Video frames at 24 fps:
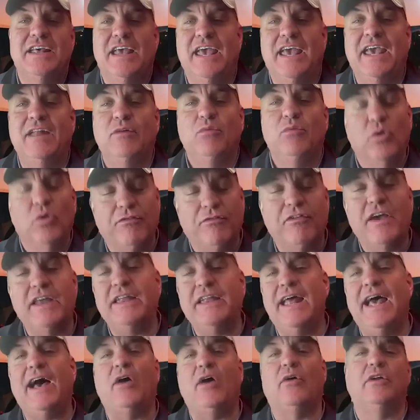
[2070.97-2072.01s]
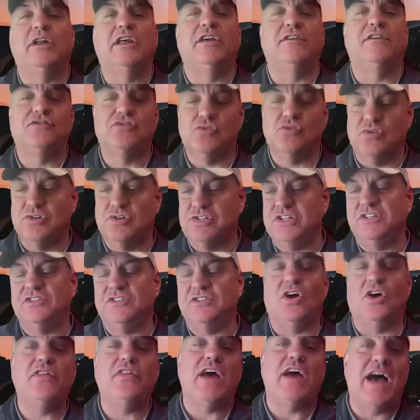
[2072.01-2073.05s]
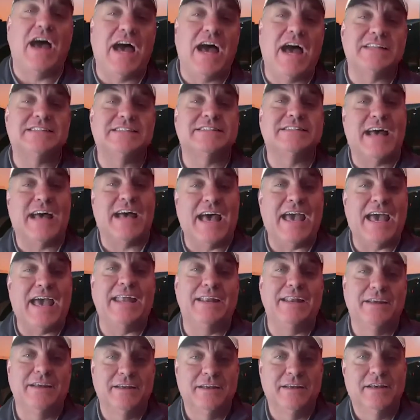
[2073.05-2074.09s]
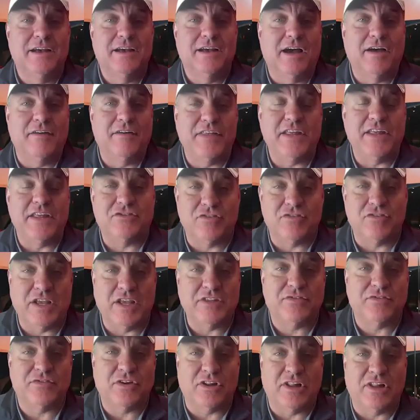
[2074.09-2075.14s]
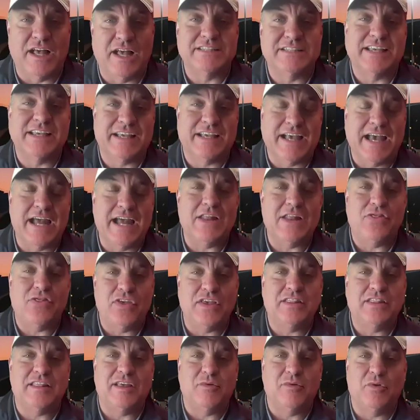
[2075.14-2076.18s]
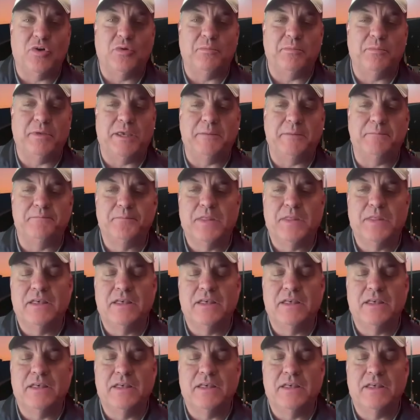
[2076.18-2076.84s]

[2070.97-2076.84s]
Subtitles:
And we'll find out if Georgia is on the hot side of that transfer class. I kind of think they will be.